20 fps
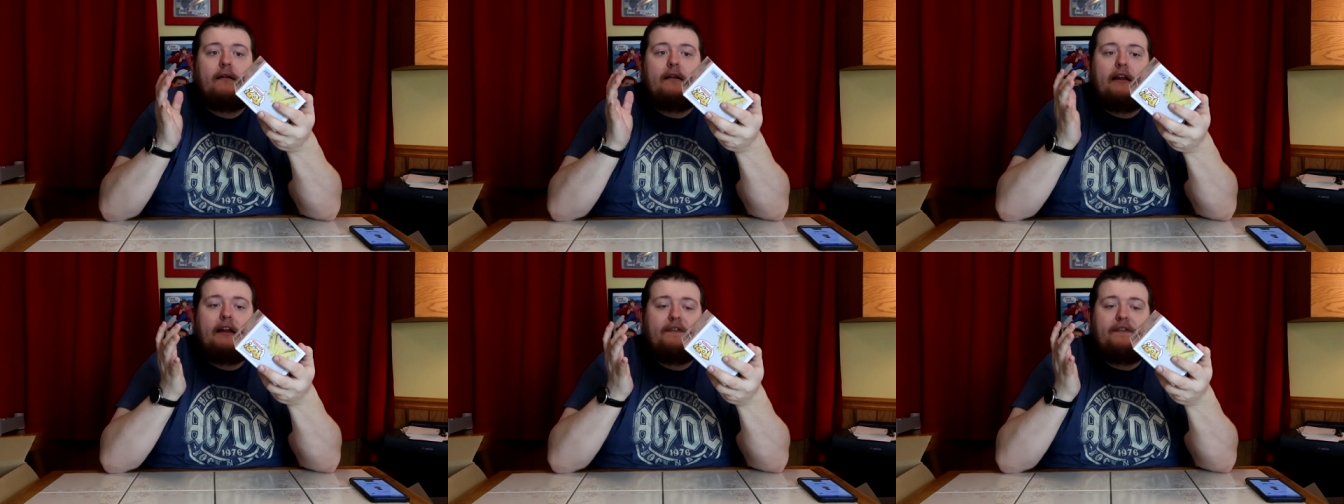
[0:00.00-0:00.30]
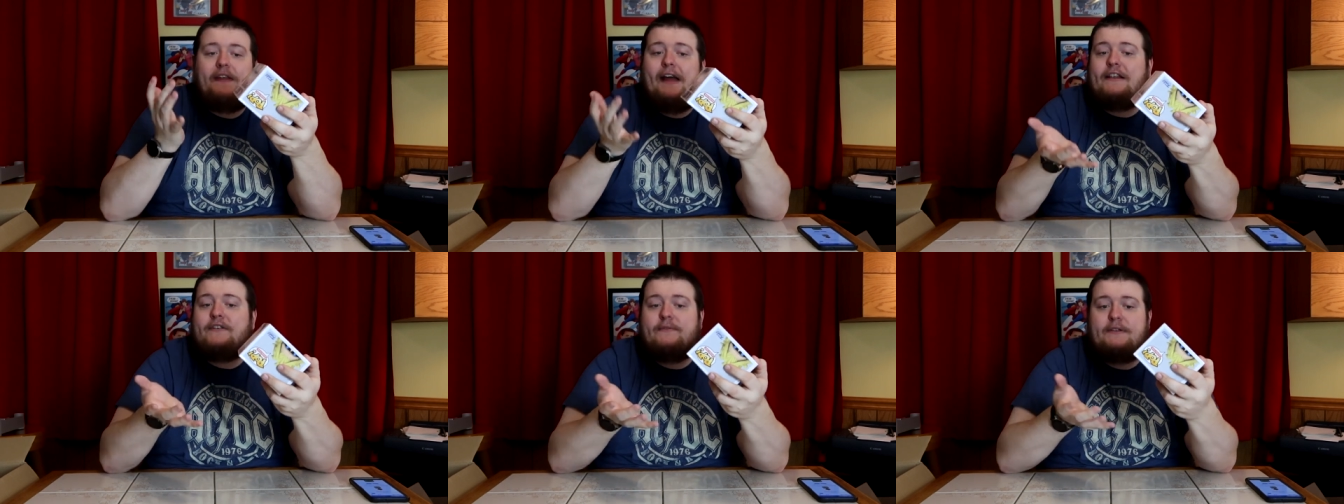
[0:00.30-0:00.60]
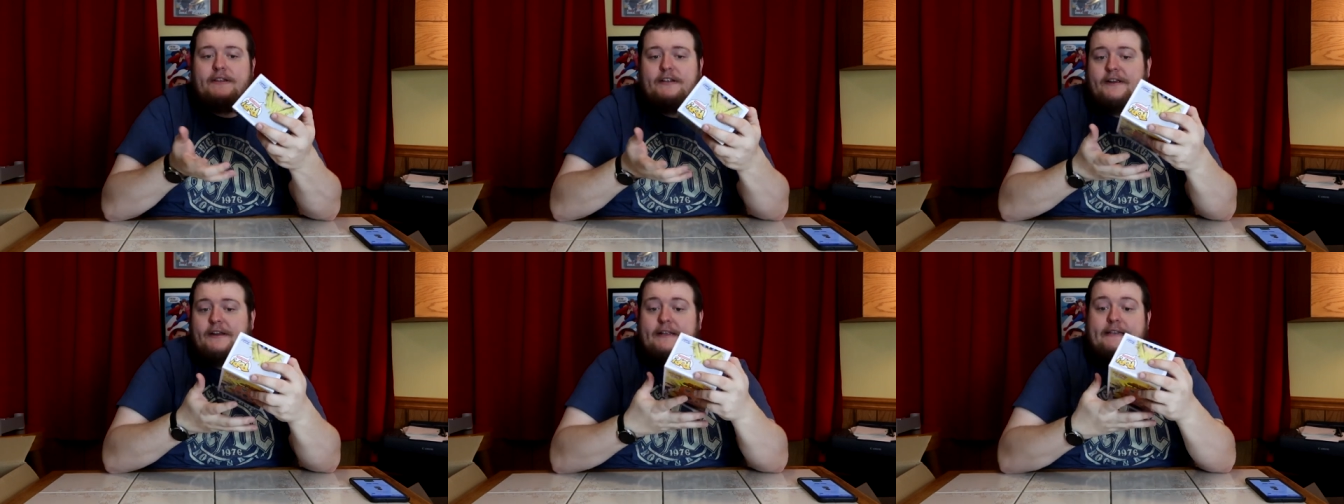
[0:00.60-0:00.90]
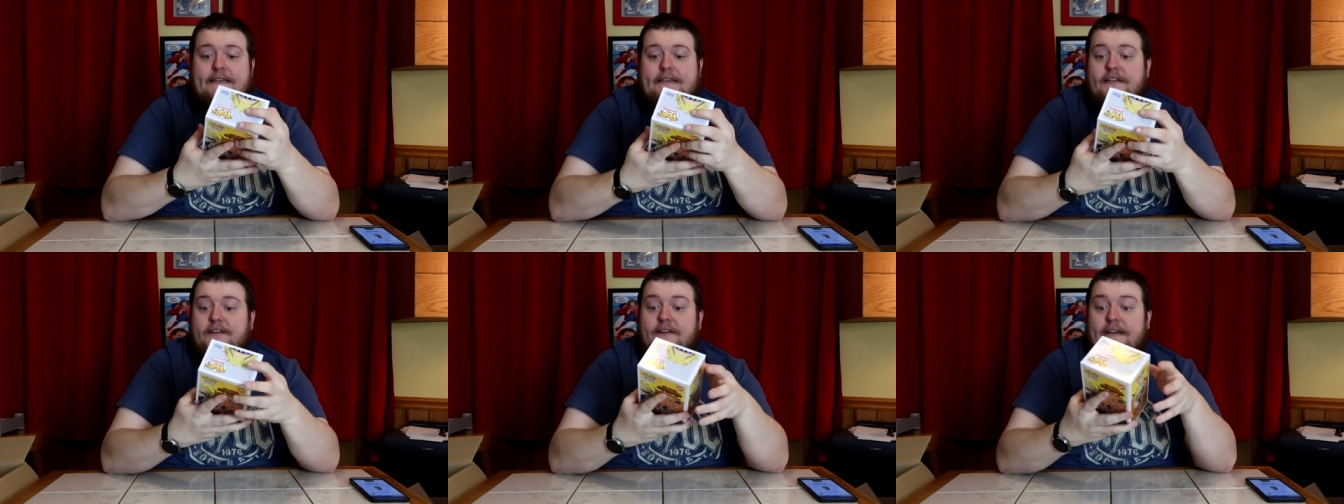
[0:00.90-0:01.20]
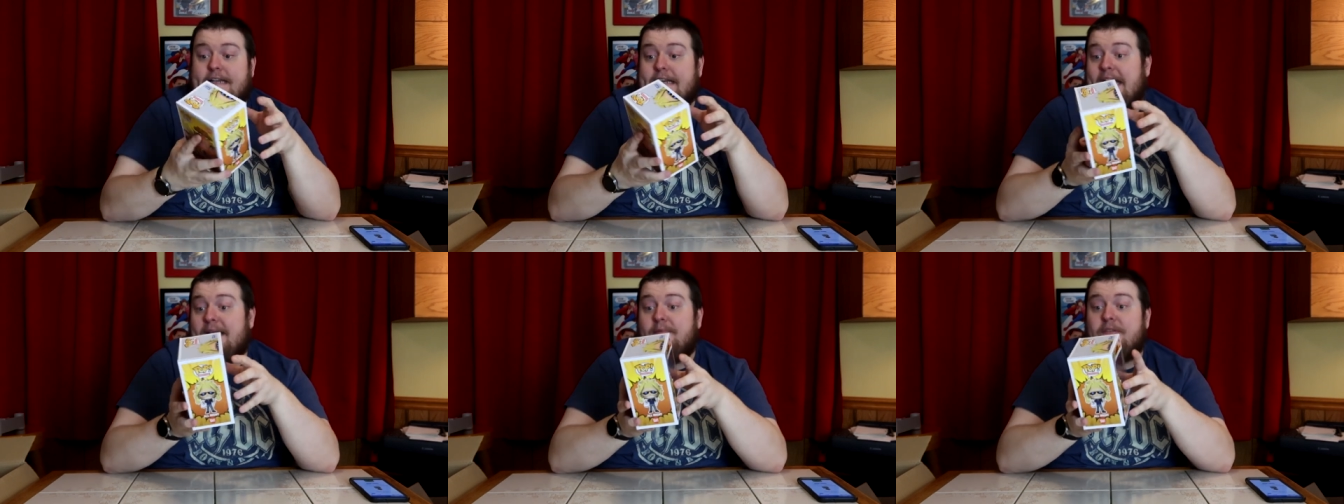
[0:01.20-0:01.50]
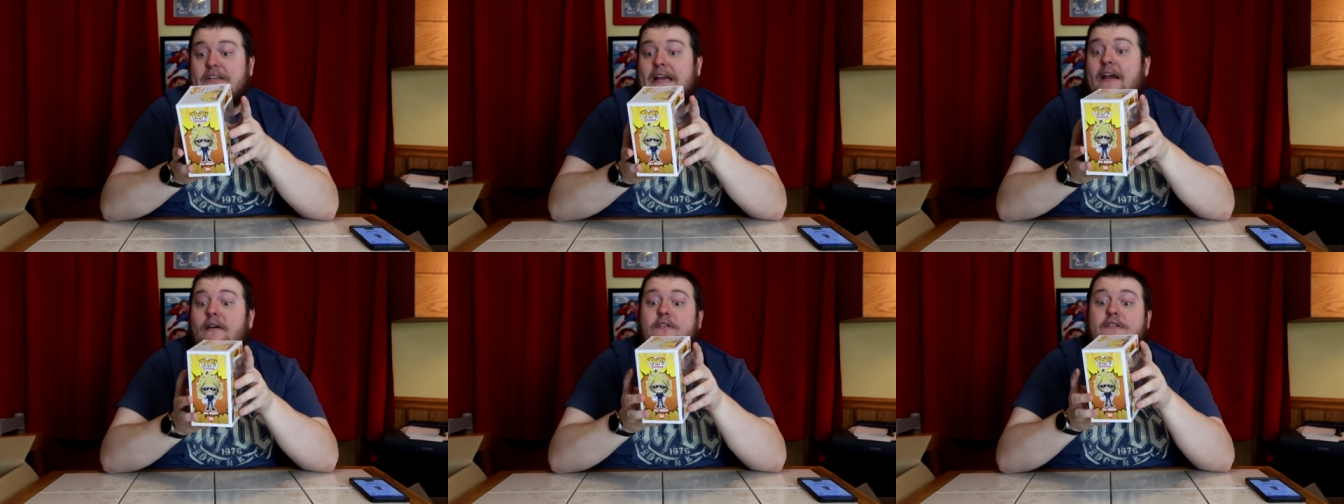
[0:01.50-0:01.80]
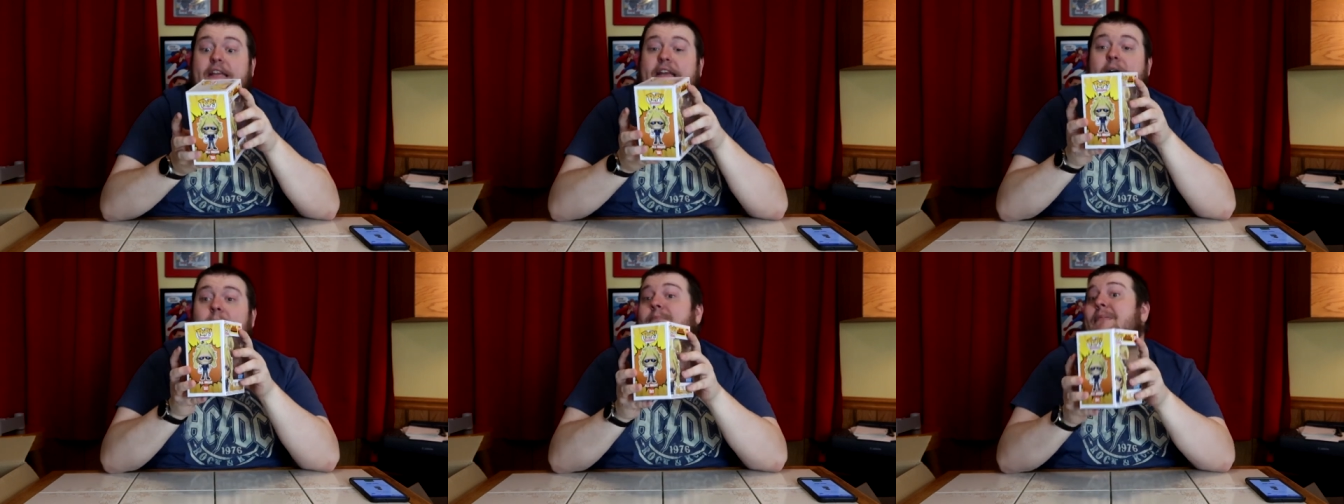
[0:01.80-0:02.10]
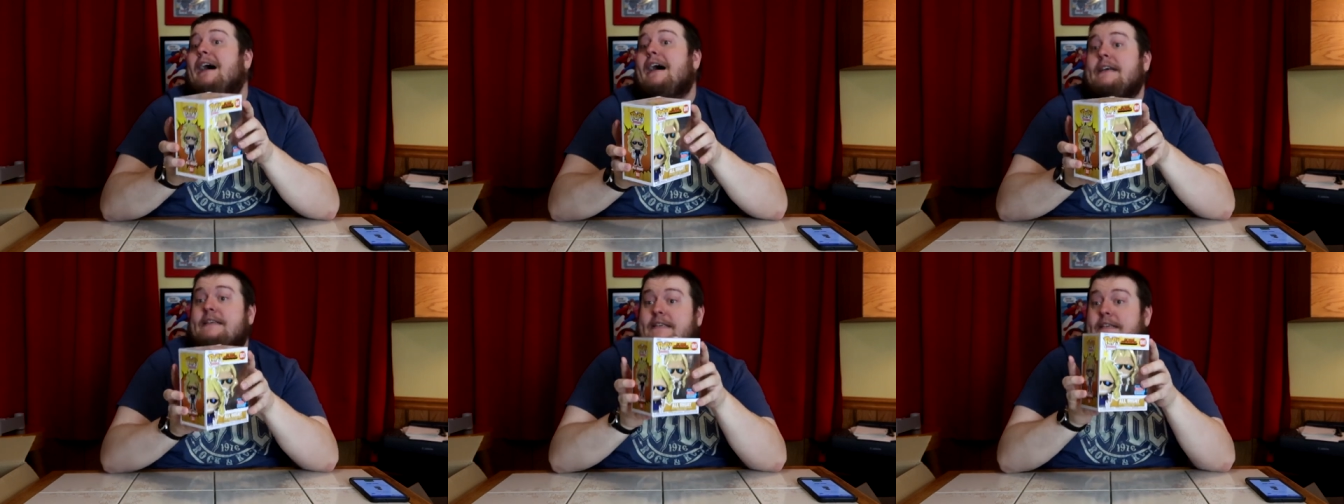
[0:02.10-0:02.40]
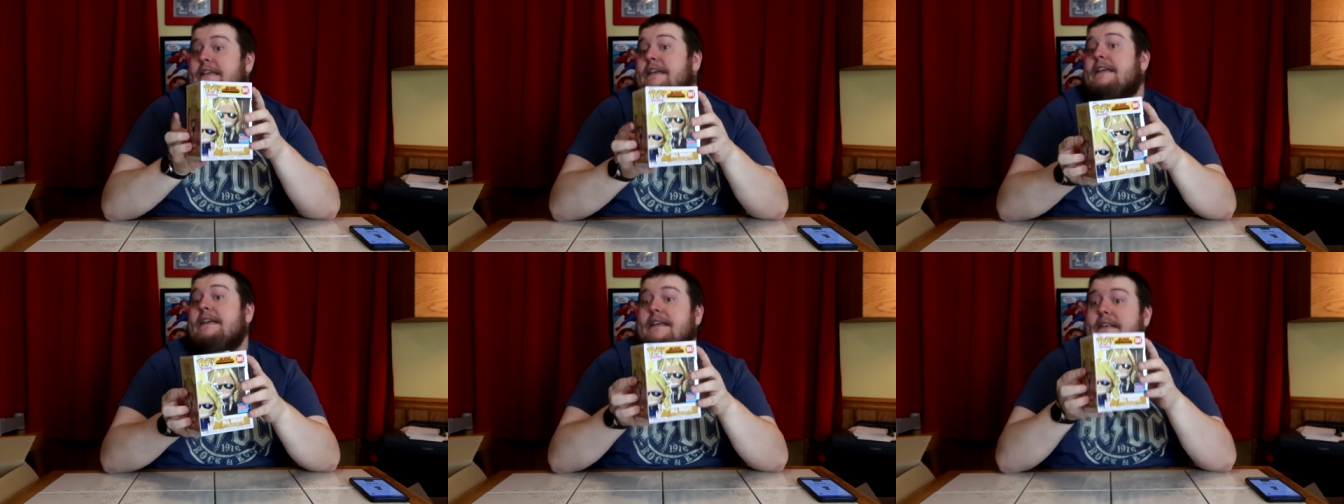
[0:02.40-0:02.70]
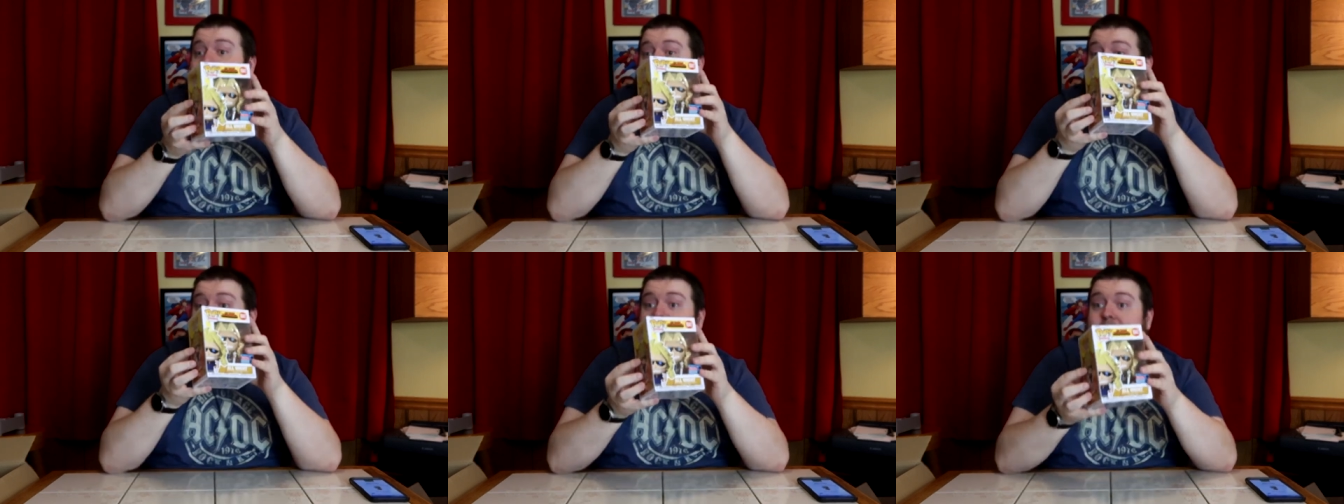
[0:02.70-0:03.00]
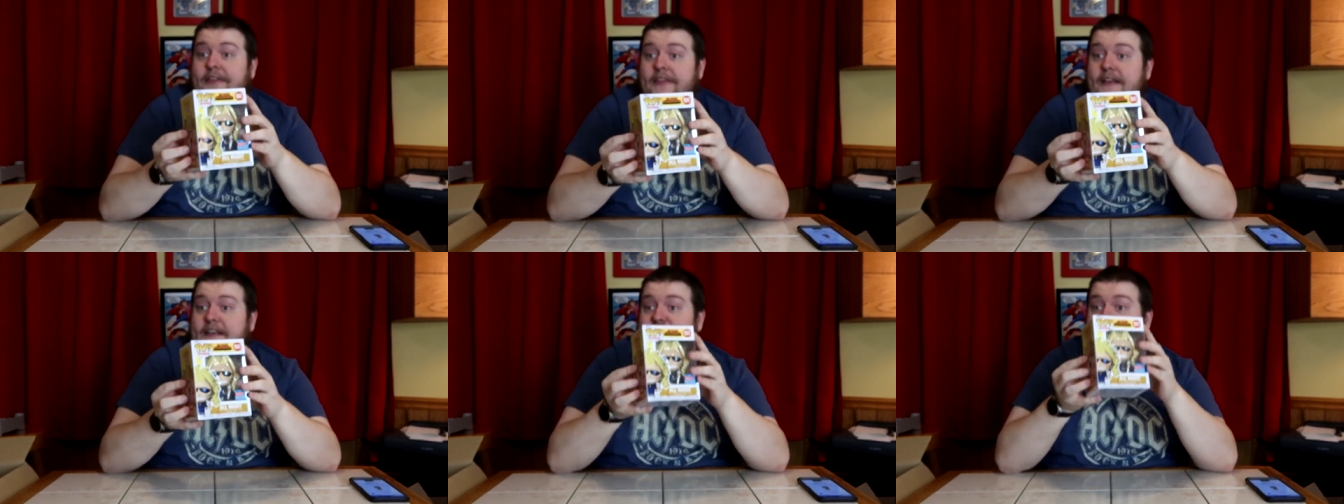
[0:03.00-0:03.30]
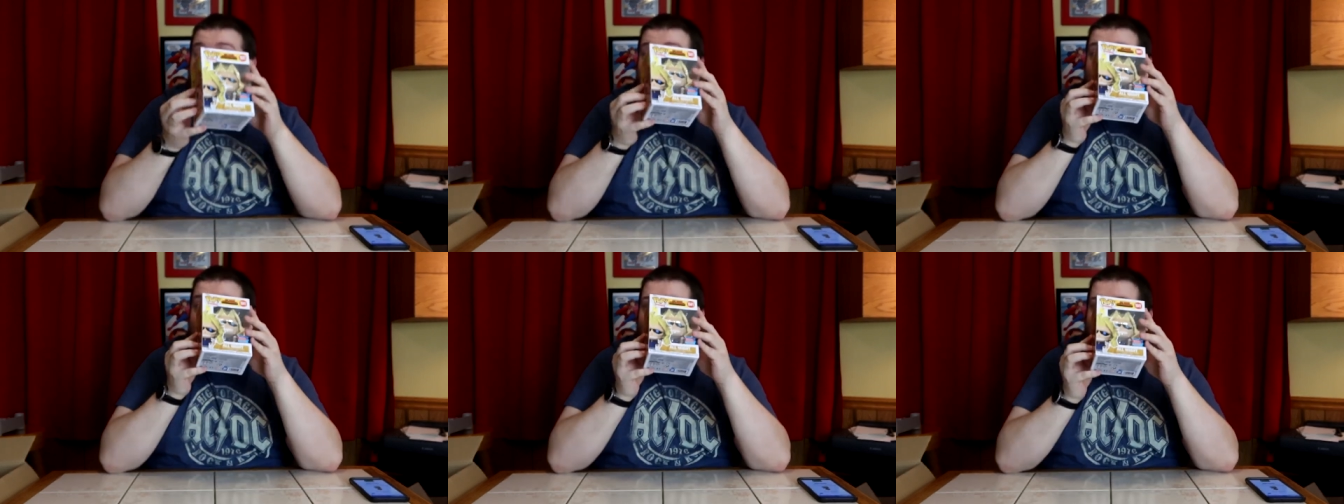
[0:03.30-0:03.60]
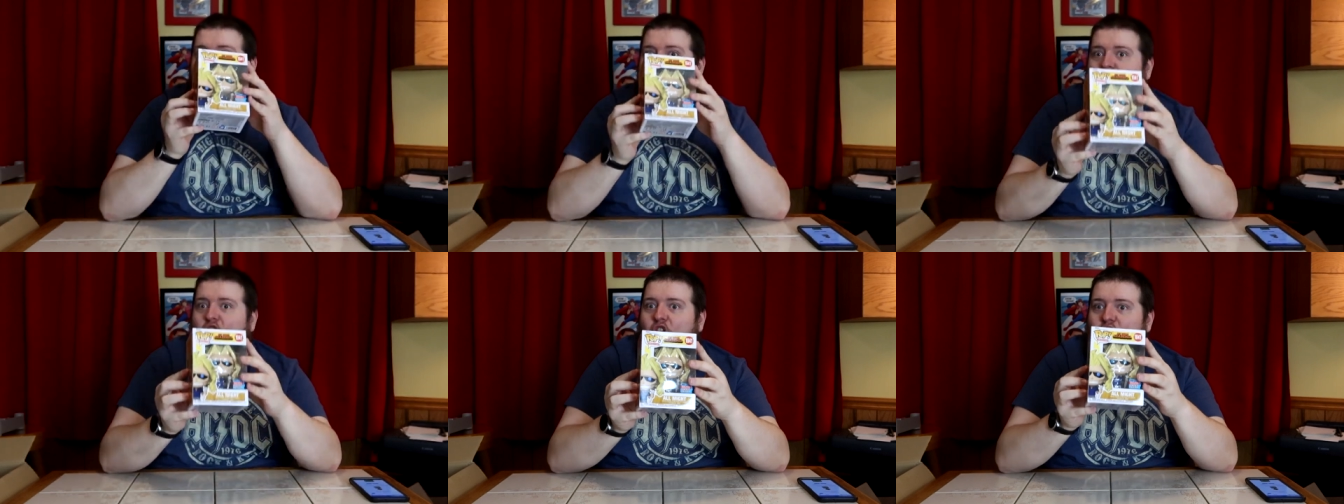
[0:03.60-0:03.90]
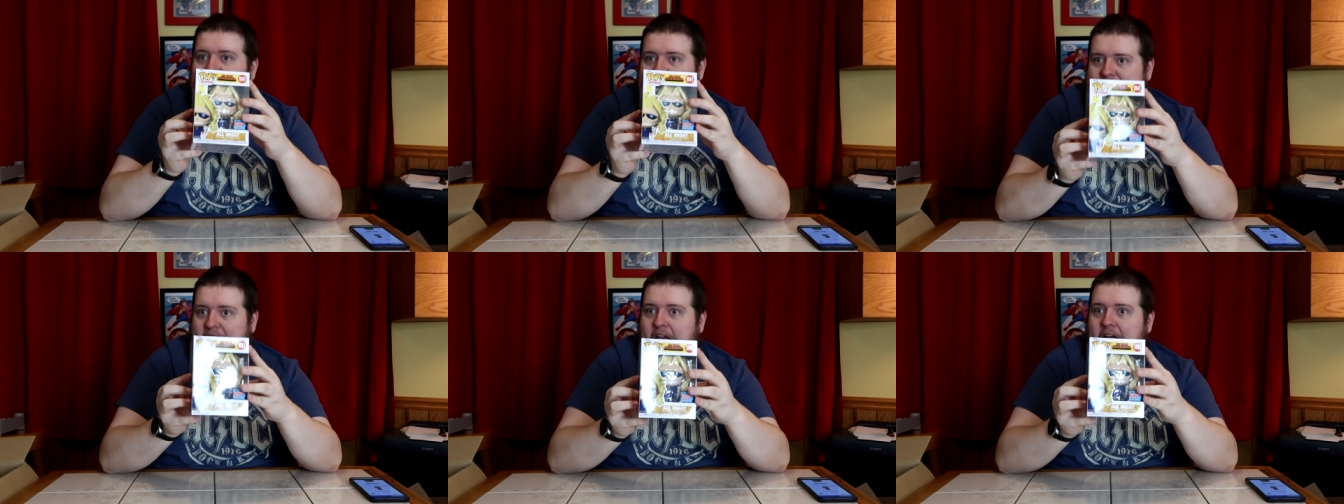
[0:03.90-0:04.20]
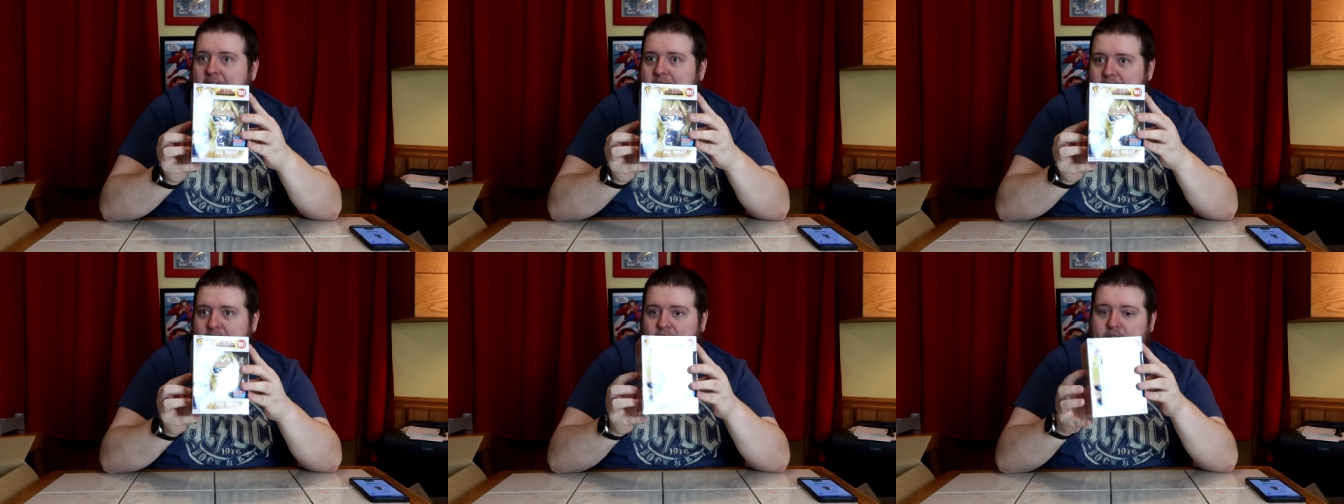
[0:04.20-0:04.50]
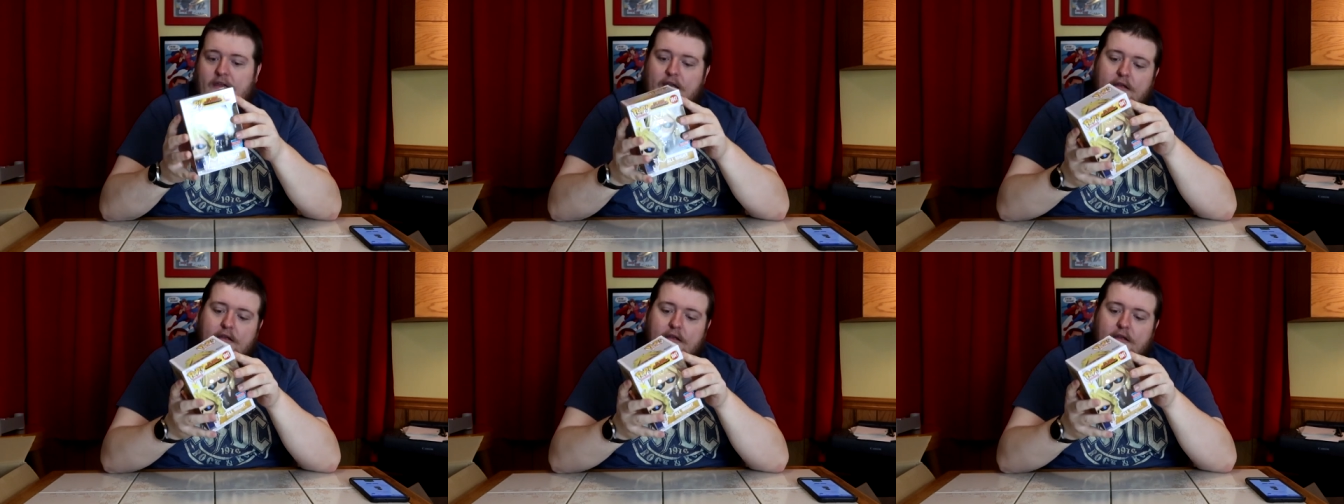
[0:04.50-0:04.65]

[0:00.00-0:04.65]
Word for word: if that's what they're considering damage, I will take a box of these like this all day.